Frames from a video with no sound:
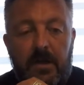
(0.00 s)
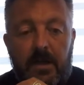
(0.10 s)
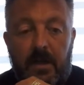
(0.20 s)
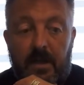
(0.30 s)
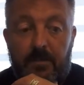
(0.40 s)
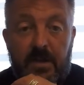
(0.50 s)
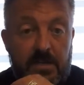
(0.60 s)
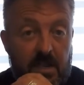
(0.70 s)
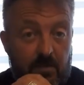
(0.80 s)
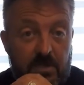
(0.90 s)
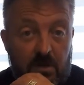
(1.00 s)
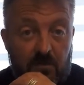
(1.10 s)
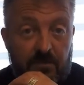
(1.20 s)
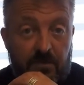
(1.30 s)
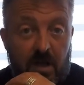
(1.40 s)
Uh, managed to get
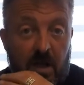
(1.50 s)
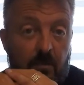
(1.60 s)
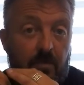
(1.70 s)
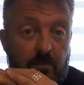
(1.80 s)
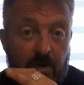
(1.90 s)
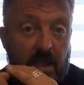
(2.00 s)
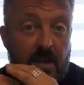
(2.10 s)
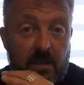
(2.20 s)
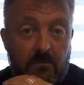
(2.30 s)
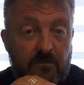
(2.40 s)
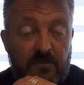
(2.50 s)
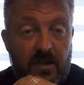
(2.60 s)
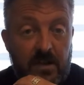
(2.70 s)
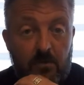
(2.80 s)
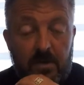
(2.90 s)
myself up and planing
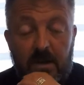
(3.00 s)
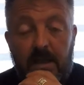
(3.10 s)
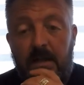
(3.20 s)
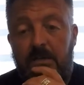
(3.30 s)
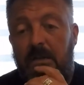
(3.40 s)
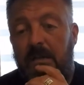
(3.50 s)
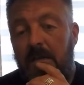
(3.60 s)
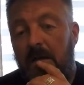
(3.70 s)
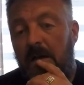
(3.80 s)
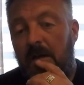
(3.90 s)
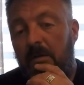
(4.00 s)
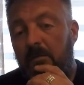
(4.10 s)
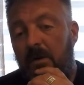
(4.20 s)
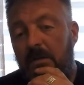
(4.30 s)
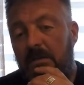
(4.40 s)
fairly quickly. Actually,
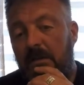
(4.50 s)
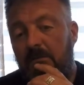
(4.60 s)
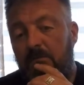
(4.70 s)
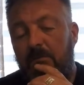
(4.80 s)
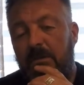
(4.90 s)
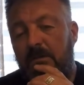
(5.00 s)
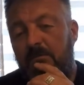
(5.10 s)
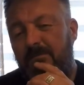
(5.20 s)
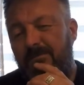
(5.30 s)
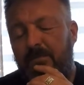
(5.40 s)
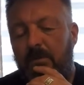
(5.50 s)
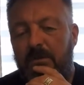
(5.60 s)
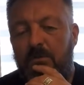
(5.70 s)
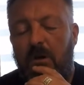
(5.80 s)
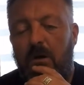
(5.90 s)
um, I say it was probably probably
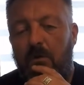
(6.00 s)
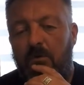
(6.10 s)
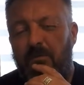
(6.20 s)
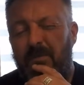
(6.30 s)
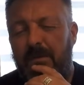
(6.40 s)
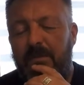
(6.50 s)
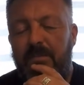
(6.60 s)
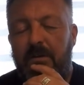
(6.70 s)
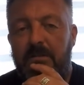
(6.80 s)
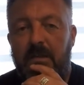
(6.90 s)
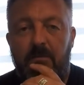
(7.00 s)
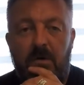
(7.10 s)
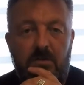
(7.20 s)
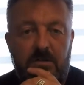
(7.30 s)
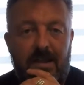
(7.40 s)
twelve, maybe thirteen
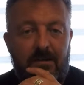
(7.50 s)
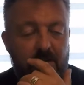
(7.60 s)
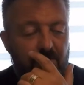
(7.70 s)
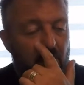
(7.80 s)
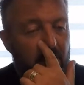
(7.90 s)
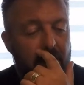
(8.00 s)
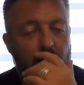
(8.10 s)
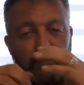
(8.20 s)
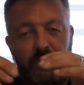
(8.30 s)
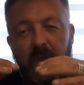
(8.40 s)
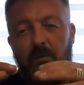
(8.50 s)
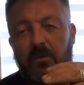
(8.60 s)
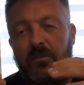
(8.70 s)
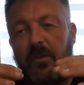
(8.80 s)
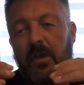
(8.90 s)
miles an hour at this point. There was there
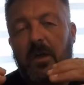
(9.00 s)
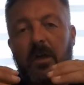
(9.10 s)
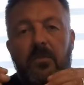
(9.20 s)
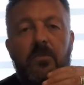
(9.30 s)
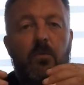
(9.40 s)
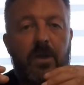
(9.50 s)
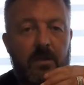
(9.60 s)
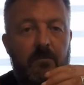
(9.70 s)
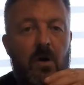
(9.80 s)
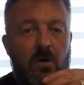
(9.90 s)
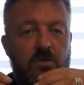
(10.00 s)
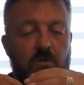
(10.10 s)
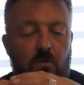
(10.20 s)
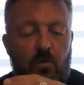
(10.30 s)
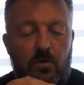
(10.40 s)
was the wind marks
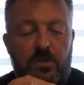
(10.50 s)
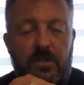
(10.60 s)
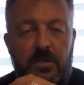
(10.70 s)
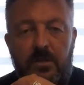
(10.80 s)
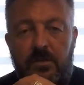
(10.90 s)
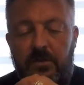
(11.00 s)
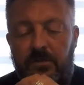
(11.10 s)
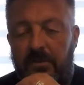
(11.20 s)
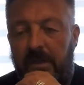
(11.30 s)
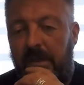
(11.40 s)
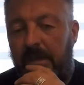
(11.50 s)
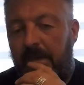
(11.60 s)
on the water that you could see.